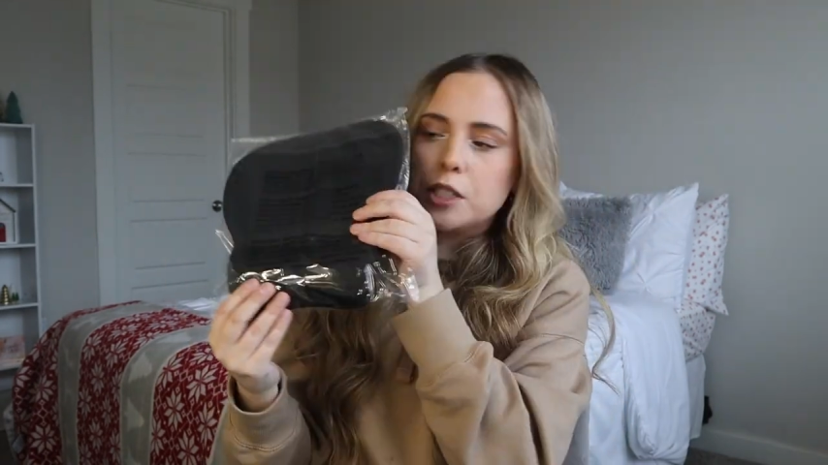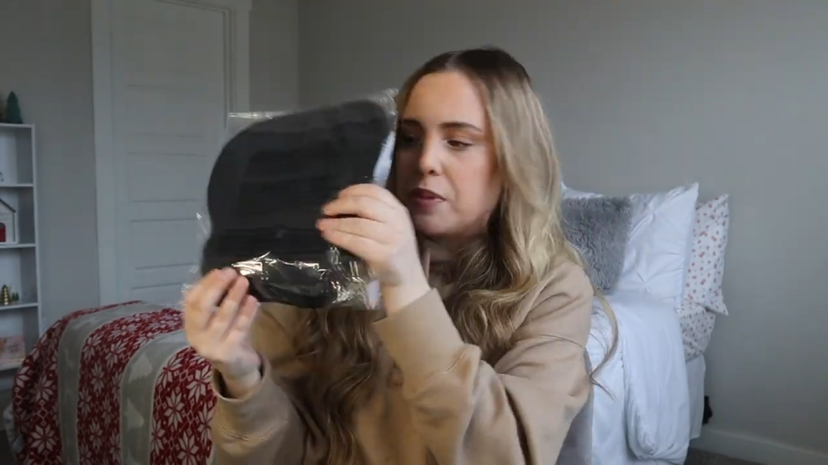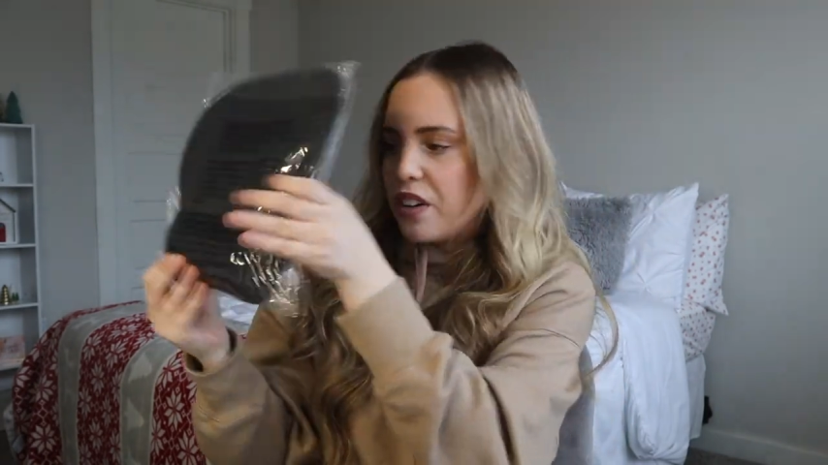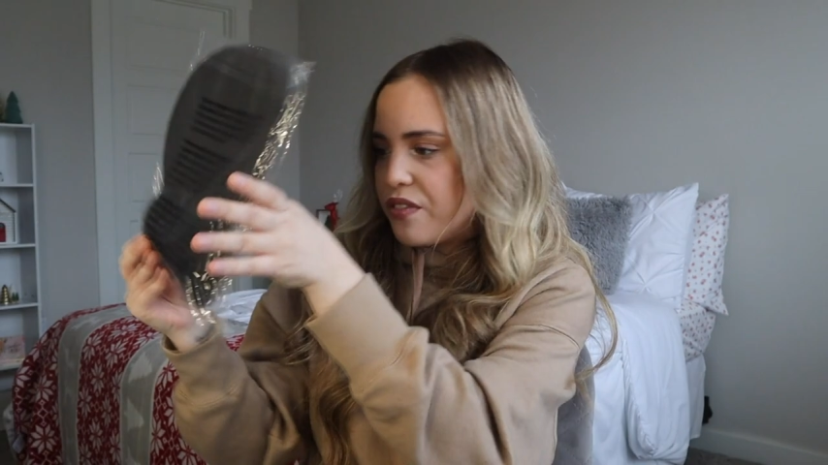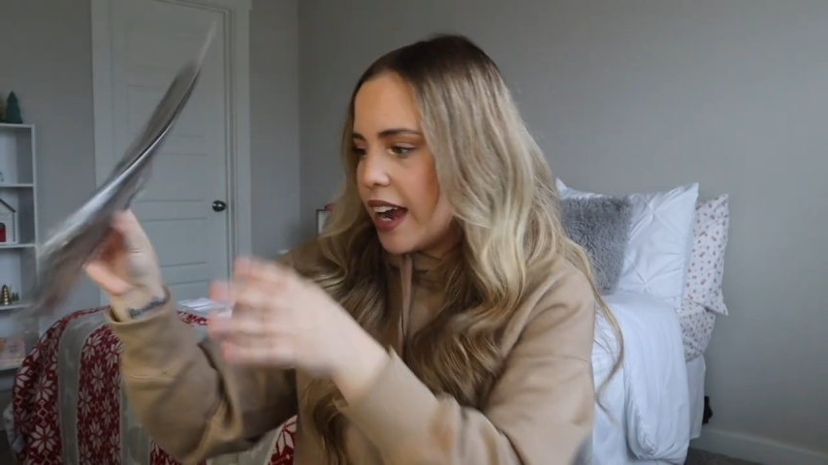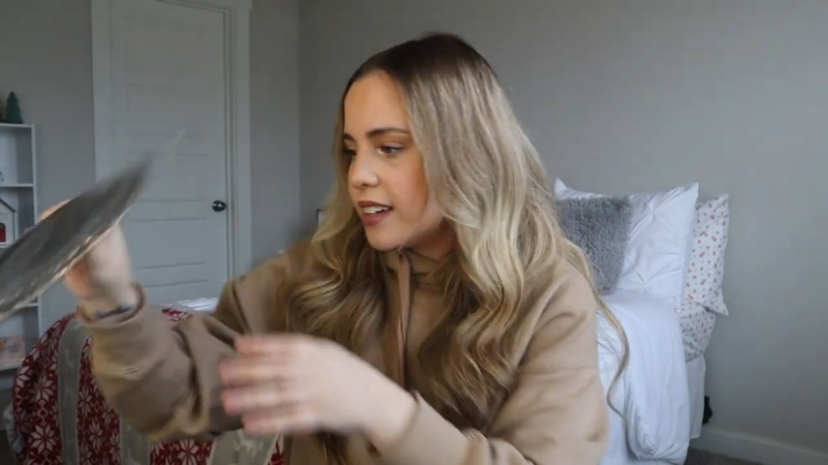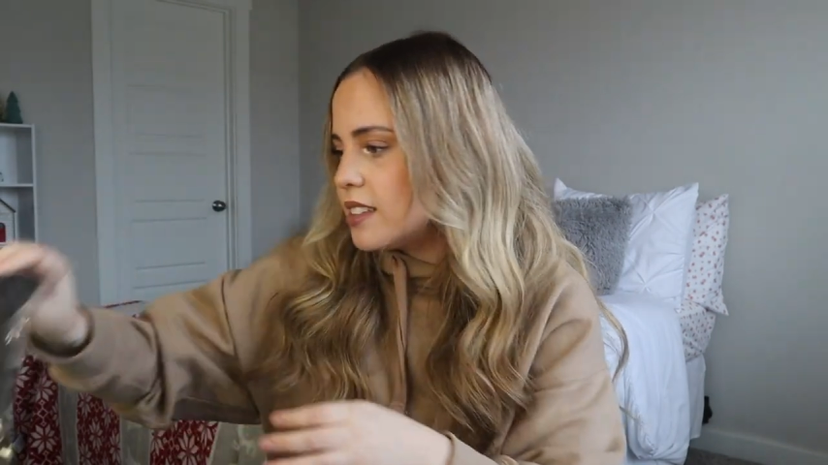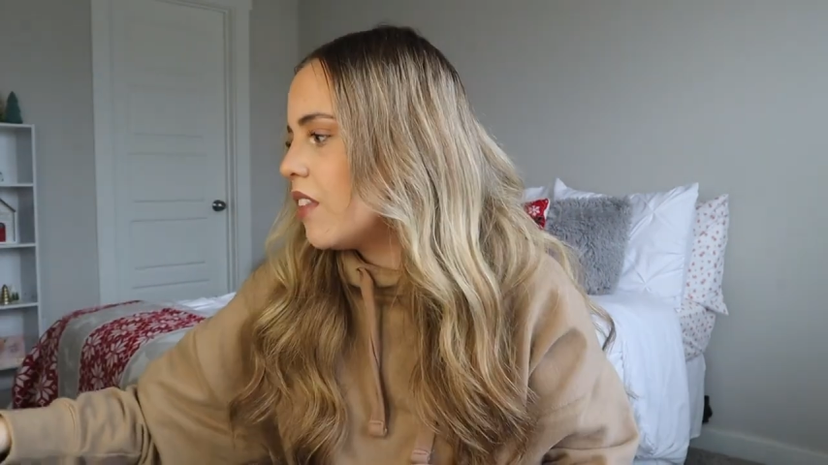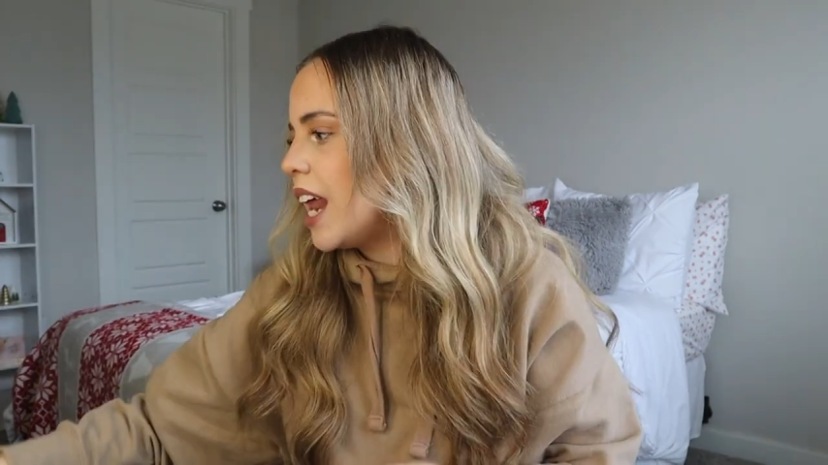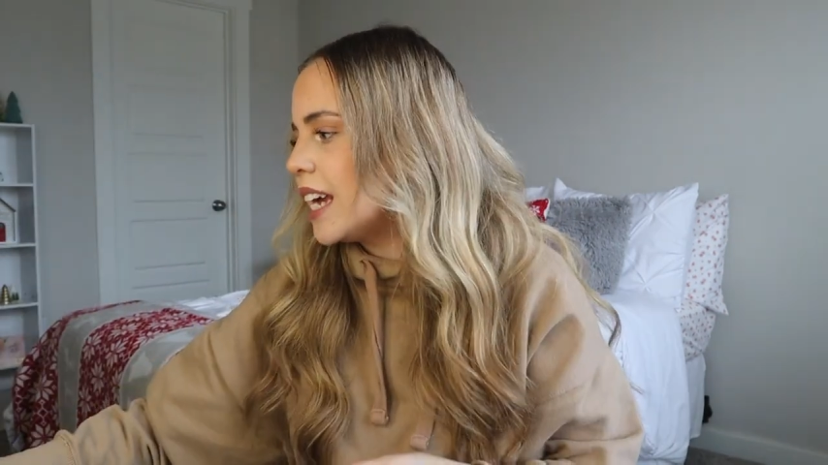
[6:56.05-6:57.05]
is
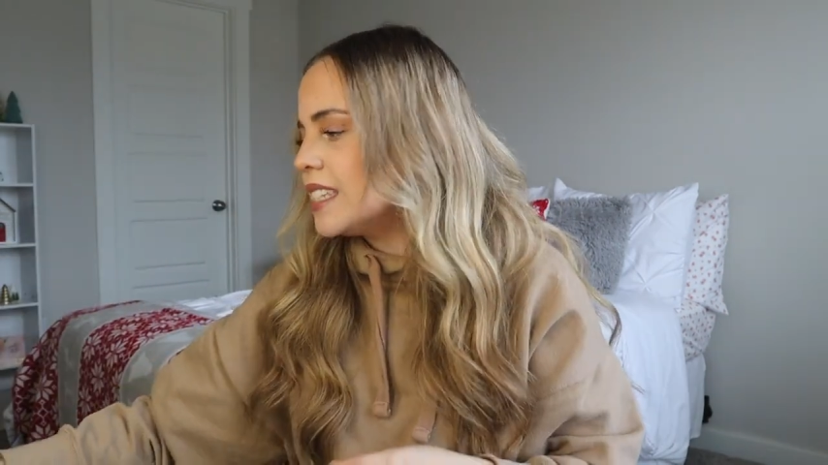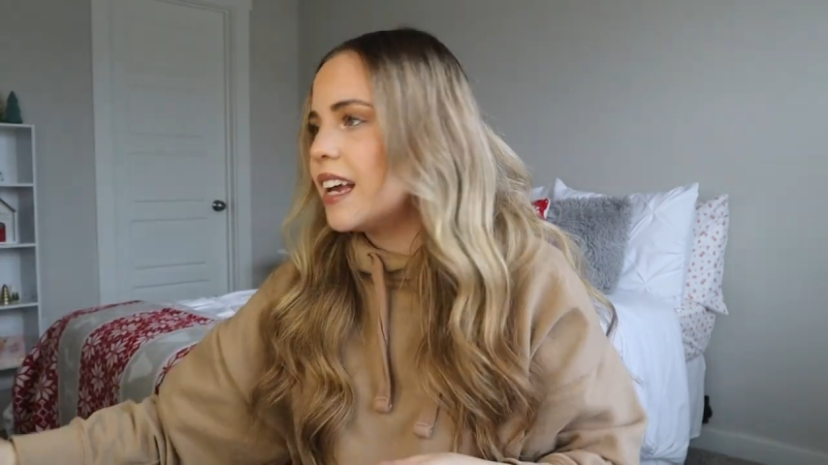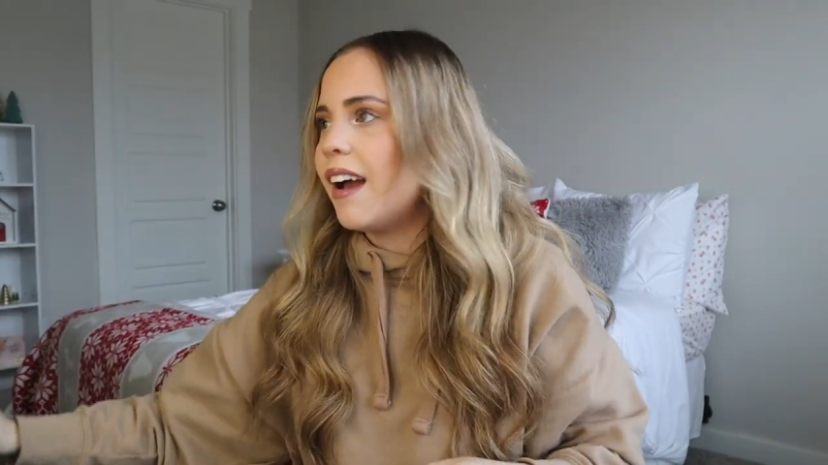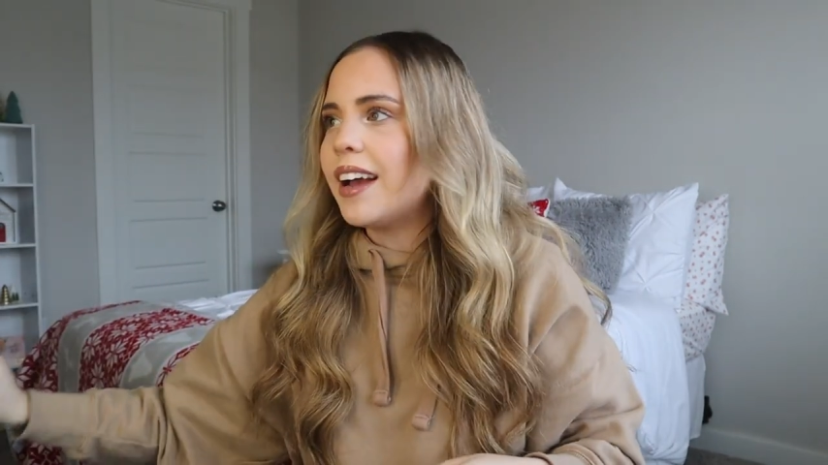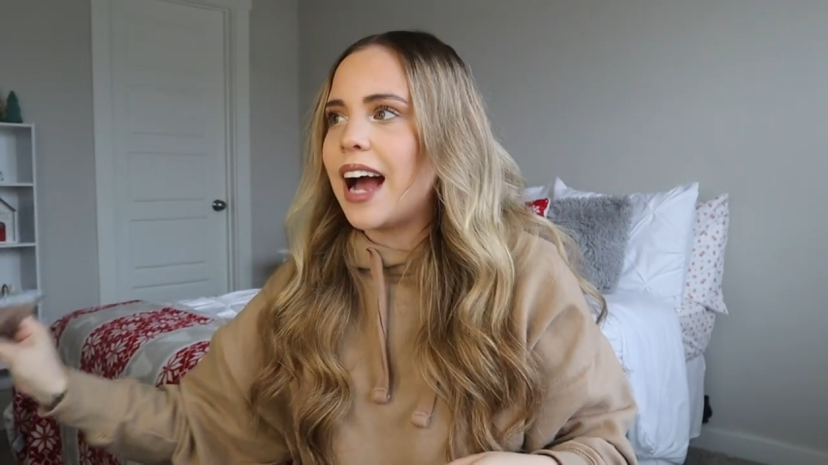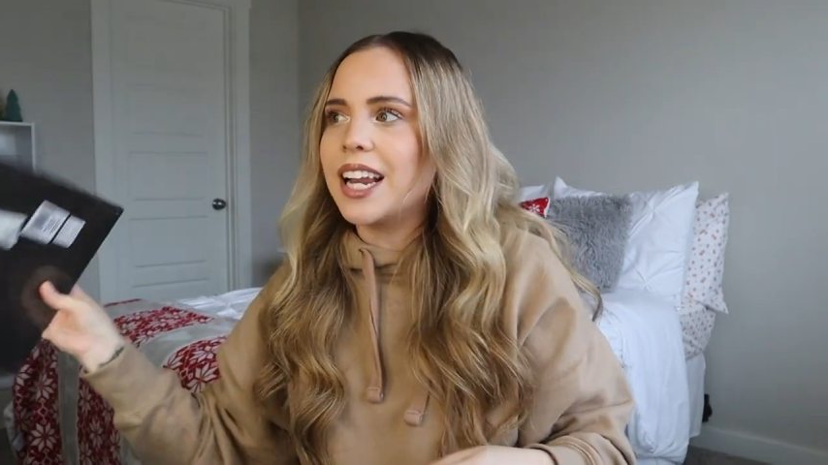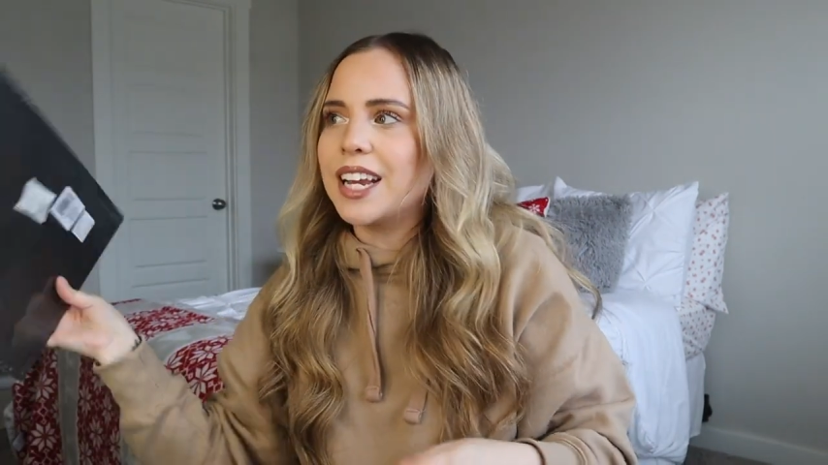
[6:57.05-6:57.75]
perfect. The next thing I got